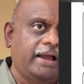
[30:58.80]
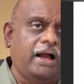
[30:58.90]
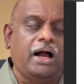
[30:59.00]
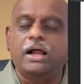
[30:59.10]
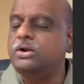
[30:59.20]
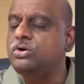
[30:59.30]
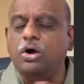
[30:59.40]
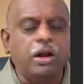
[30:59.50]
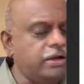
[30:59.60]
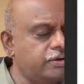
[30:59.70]
are
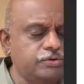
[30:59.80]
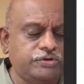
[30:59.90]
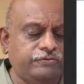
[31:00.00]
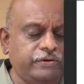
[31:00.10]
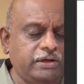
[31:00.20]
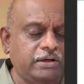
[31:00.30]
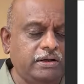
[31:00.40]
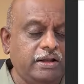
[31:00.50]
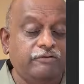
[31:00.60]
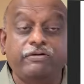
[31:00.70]
not useful
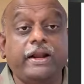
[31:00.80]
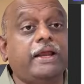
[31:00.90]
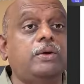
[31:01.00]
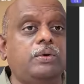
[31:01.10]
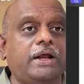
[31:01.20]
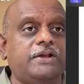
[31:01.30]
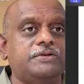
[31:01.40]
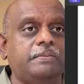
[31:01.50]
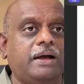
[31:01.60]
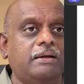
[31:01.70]
for acute asthma.